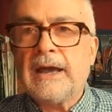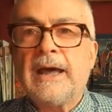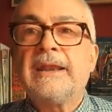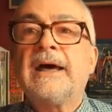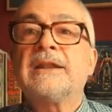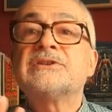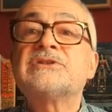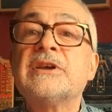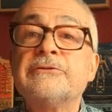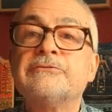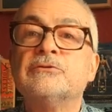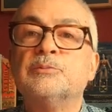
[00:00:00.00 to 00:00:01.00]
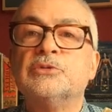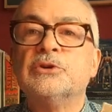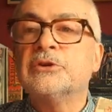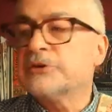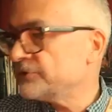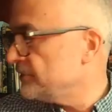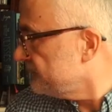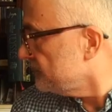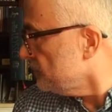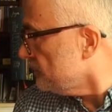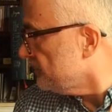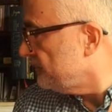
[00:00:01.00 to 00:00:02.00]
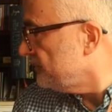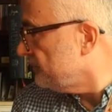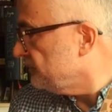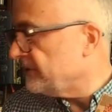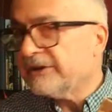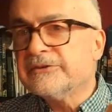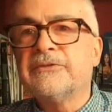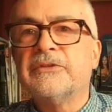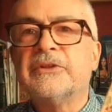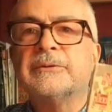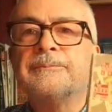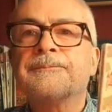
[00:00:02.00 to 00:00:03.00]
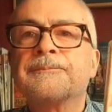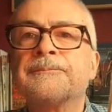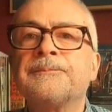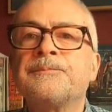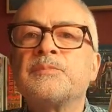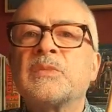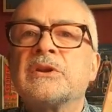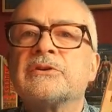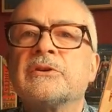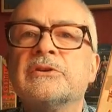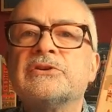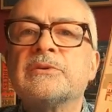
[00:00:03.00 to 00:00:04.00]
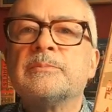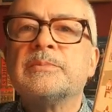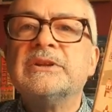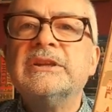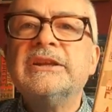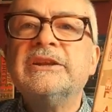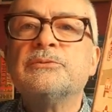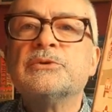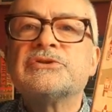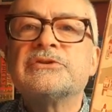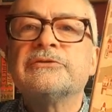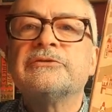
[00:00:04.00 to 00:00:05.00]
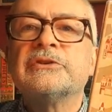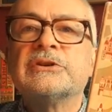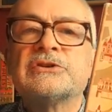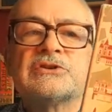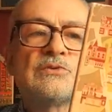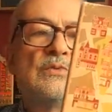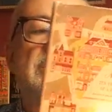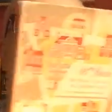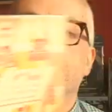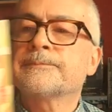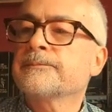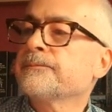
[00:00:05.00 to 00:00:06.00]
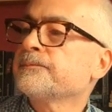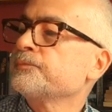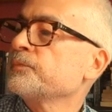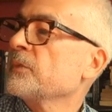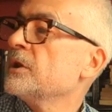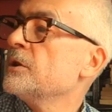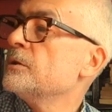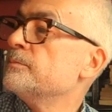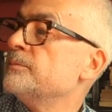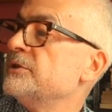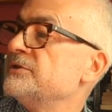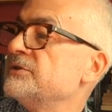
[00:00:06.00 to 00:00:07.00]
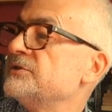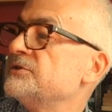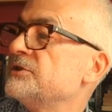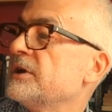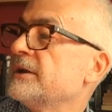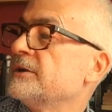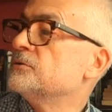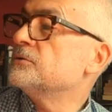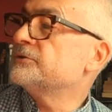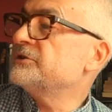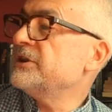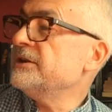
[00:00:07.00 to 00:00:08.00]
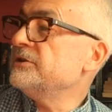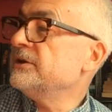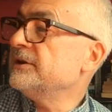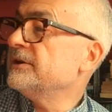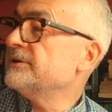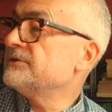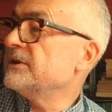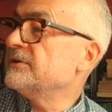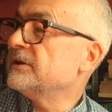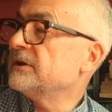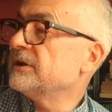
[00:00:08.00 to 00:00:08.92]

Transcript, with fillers: and had several books. I've got three of them. So this, I believe, was the first one. Mrs. Dale, 10 years in the